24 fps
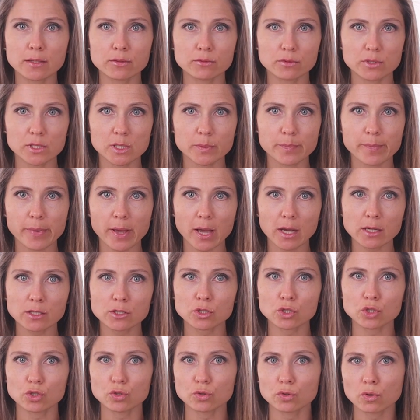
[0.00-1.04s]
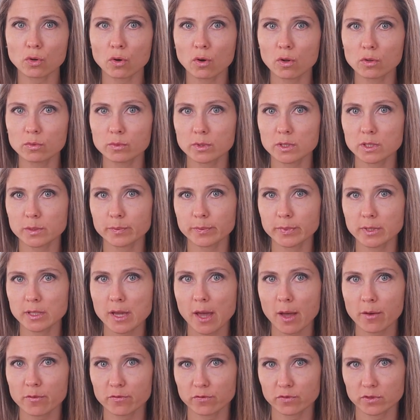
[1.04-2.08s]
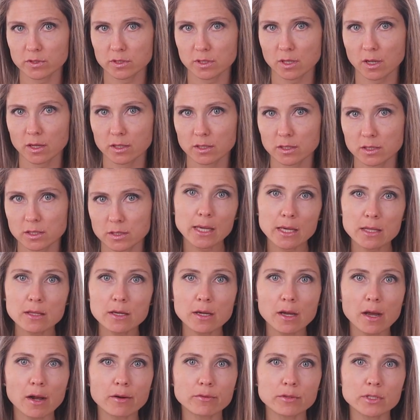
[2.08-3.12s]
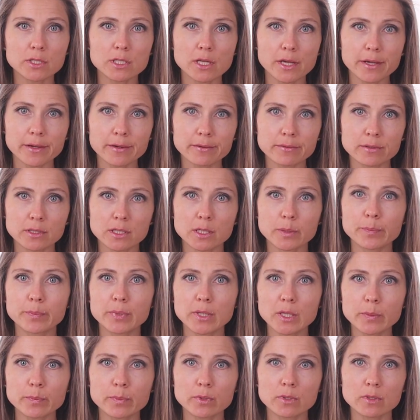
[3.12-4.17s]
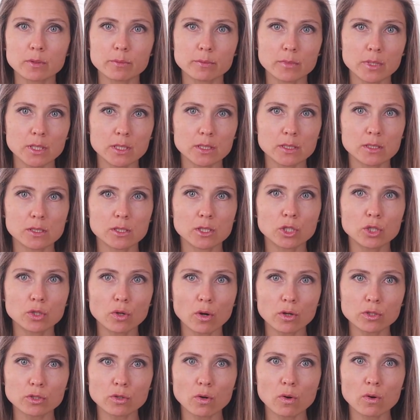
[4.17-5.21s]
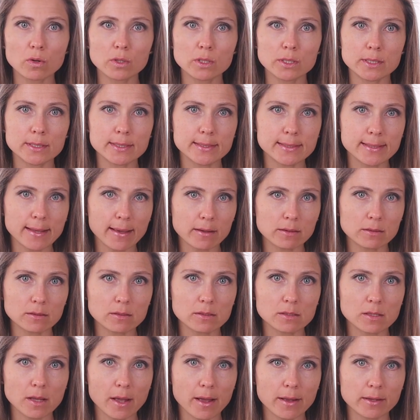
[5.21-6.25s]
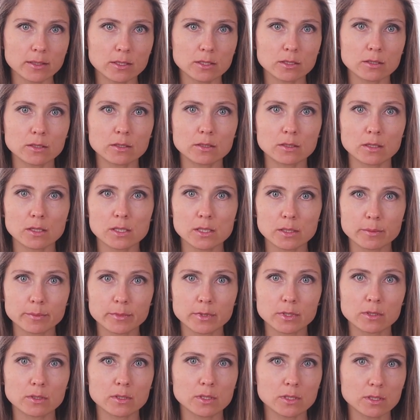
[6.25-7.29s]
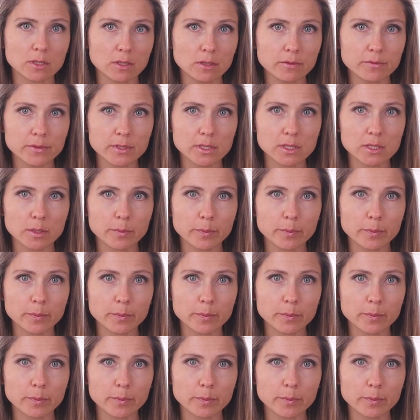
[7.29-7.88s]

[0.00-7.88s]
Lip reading: and respect should always be emphasized. In the current era, people means not only sales and customer service